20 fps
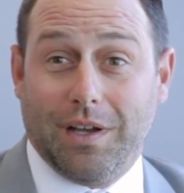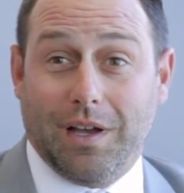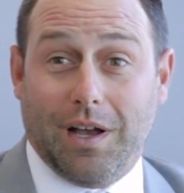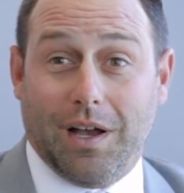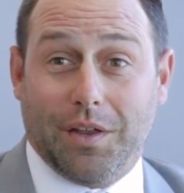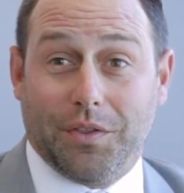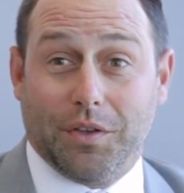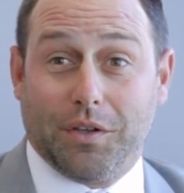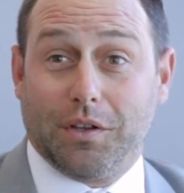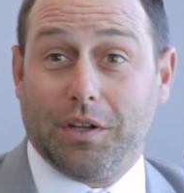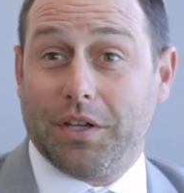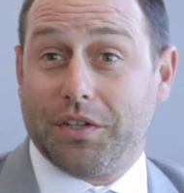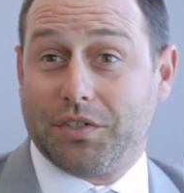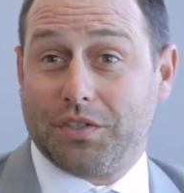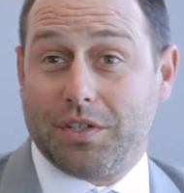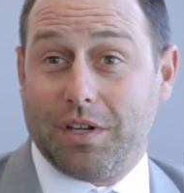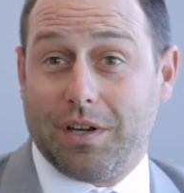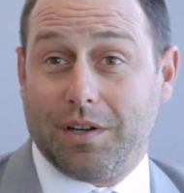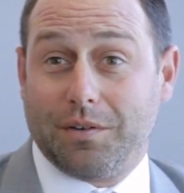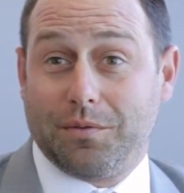The
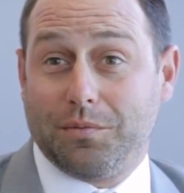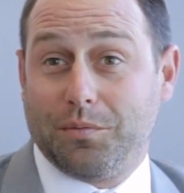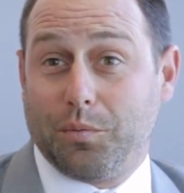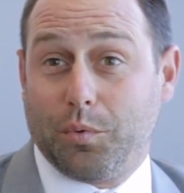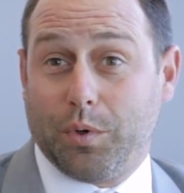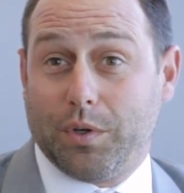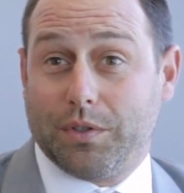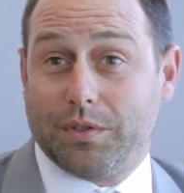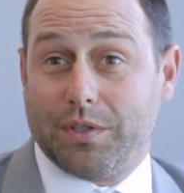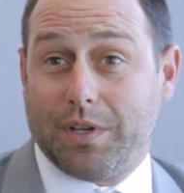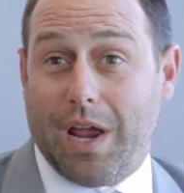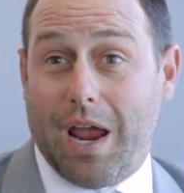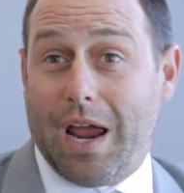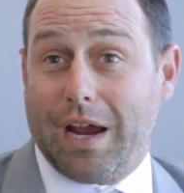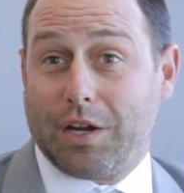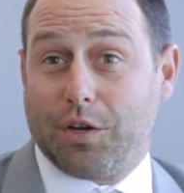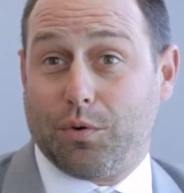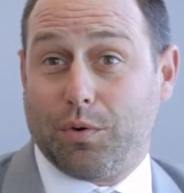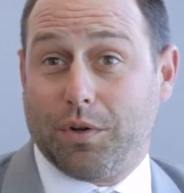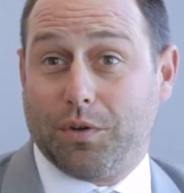listing was
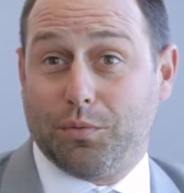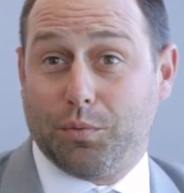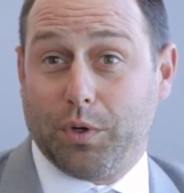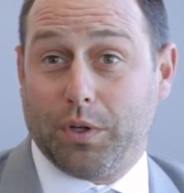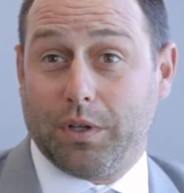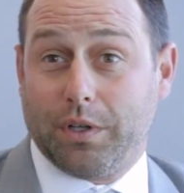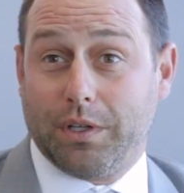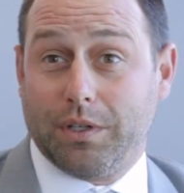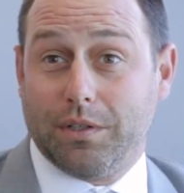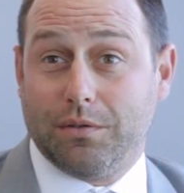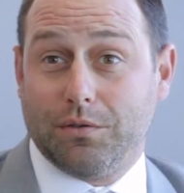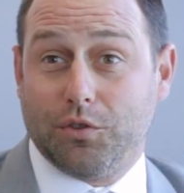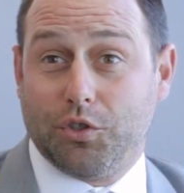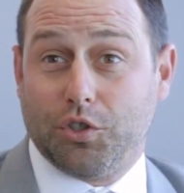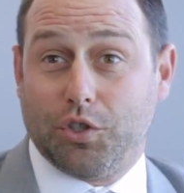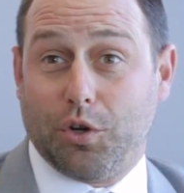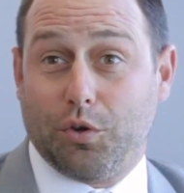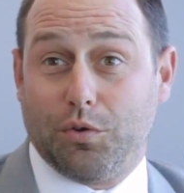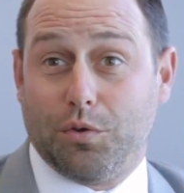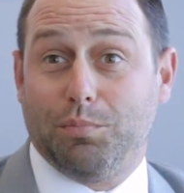accurate and really
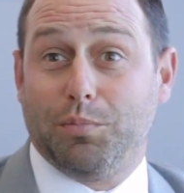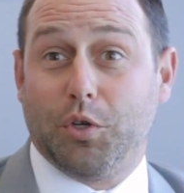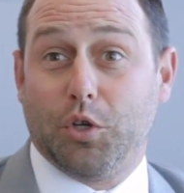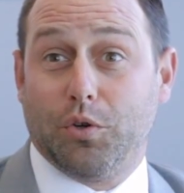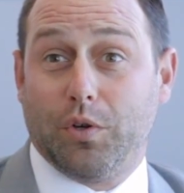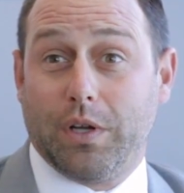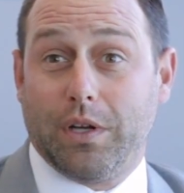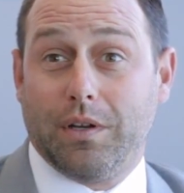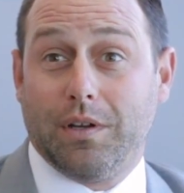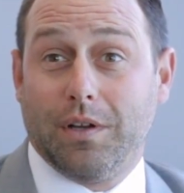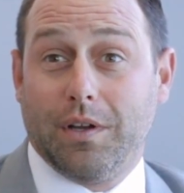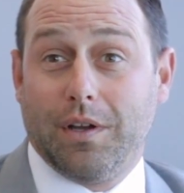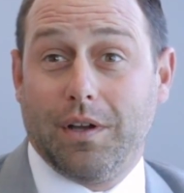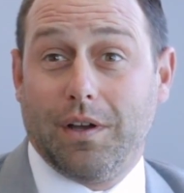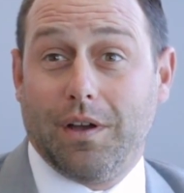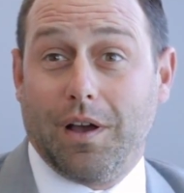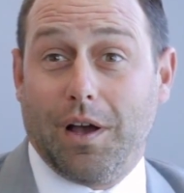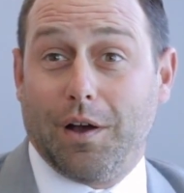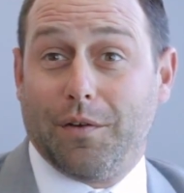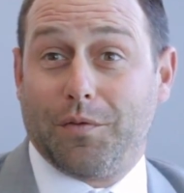showed the beauty
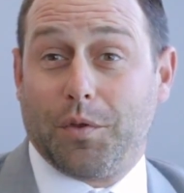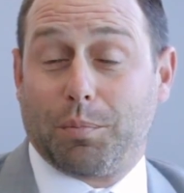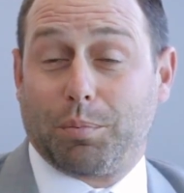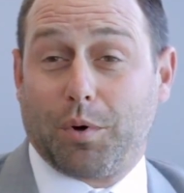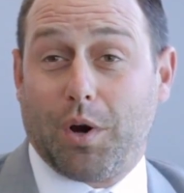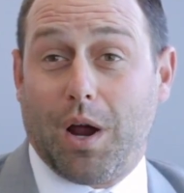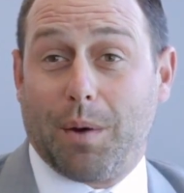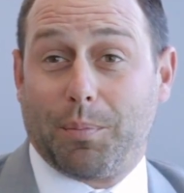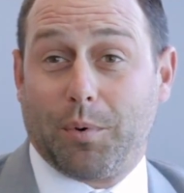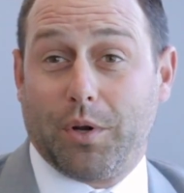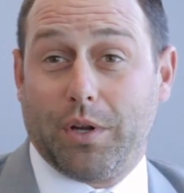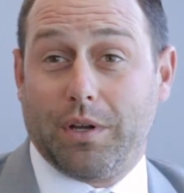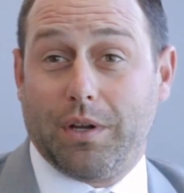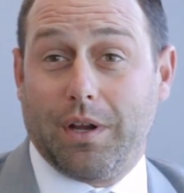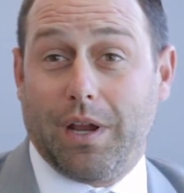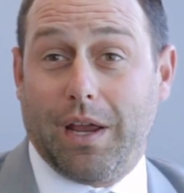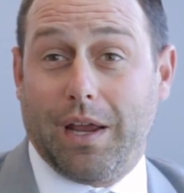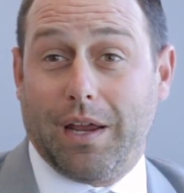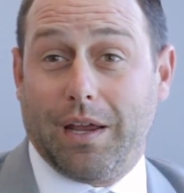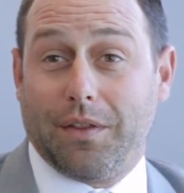of the
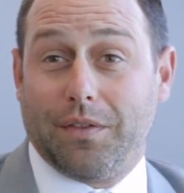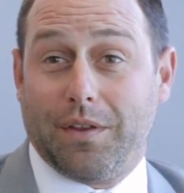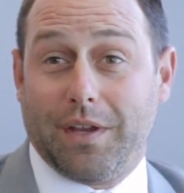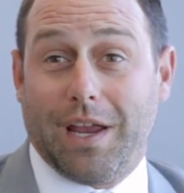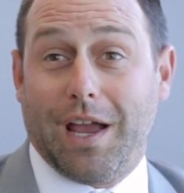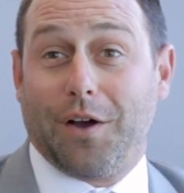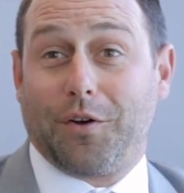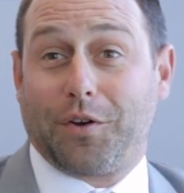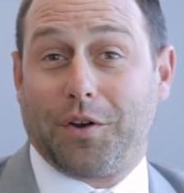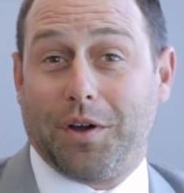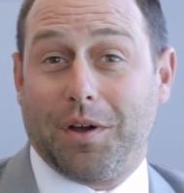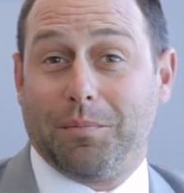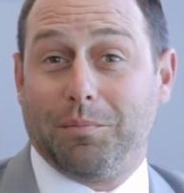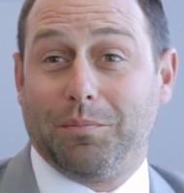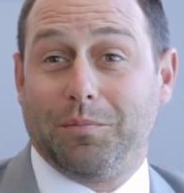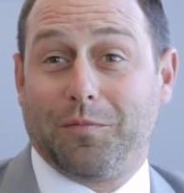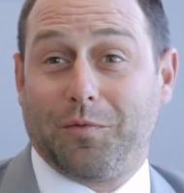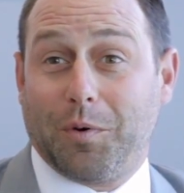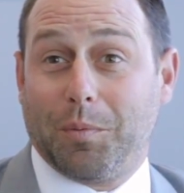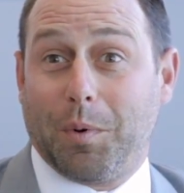property, and the outcome
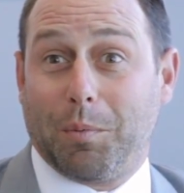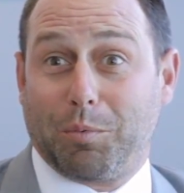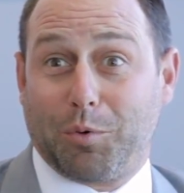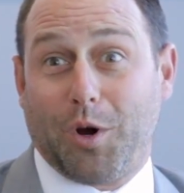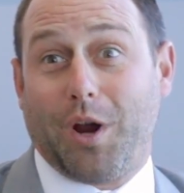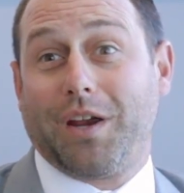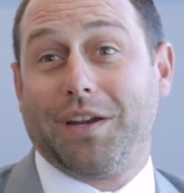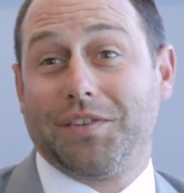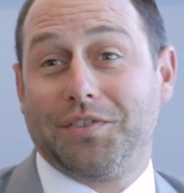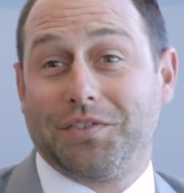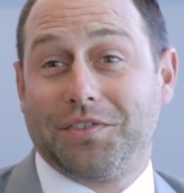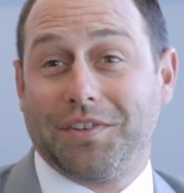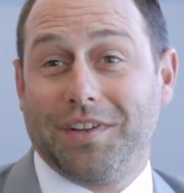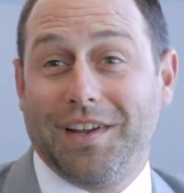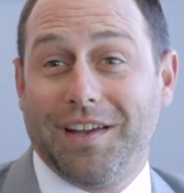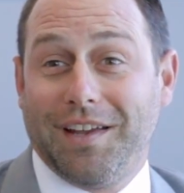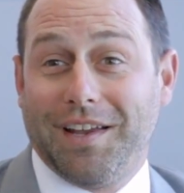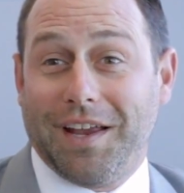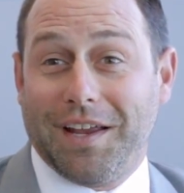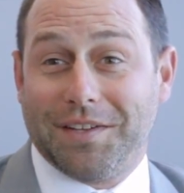from a price
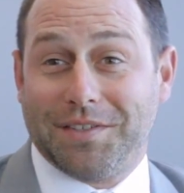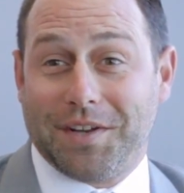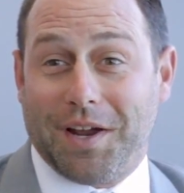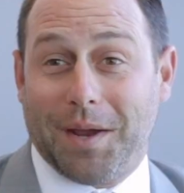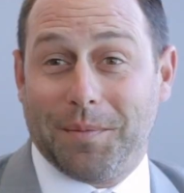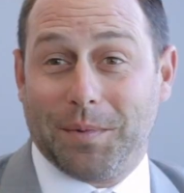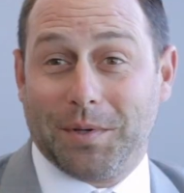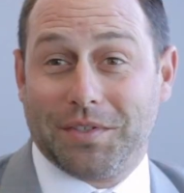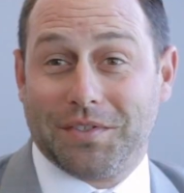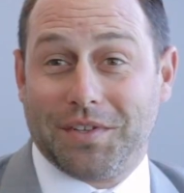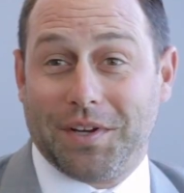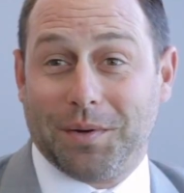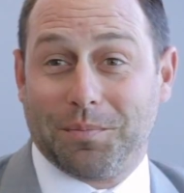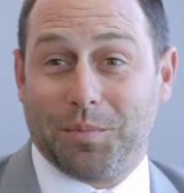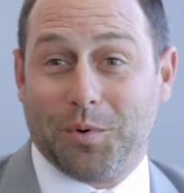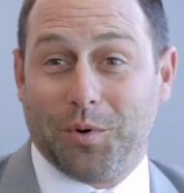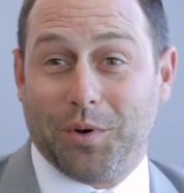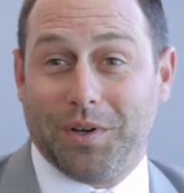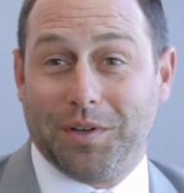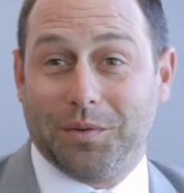and timing
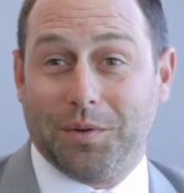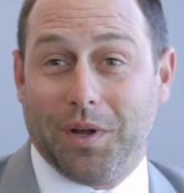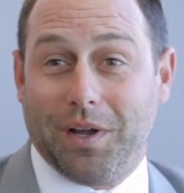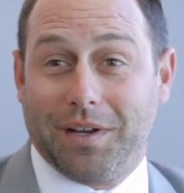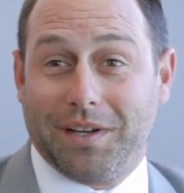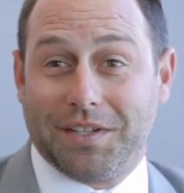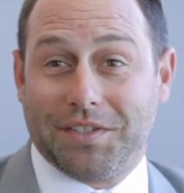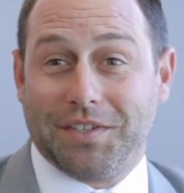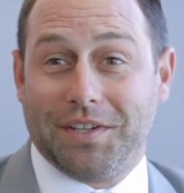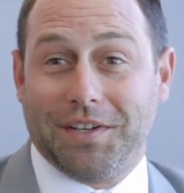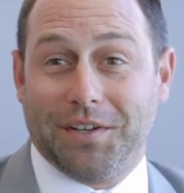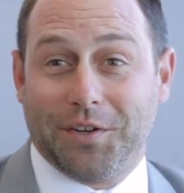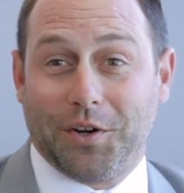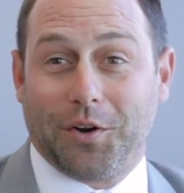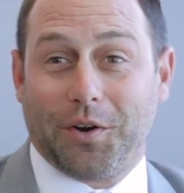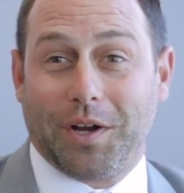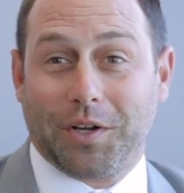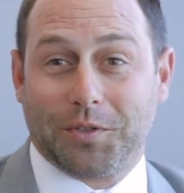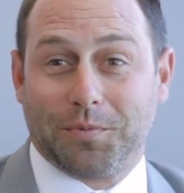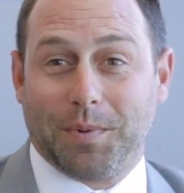standpoint exceeded
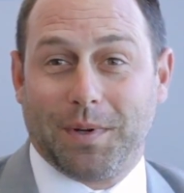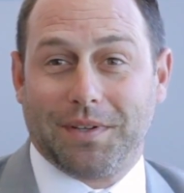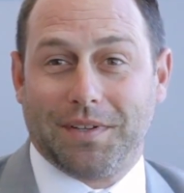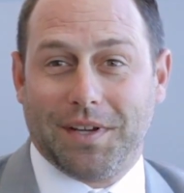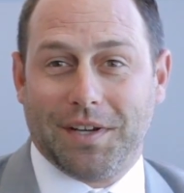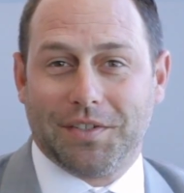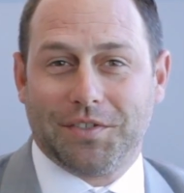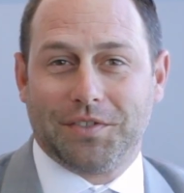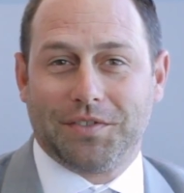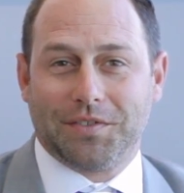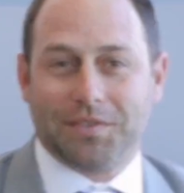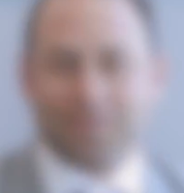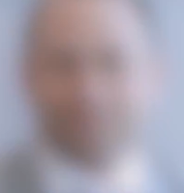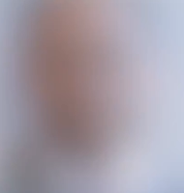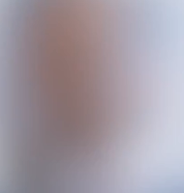our expectations.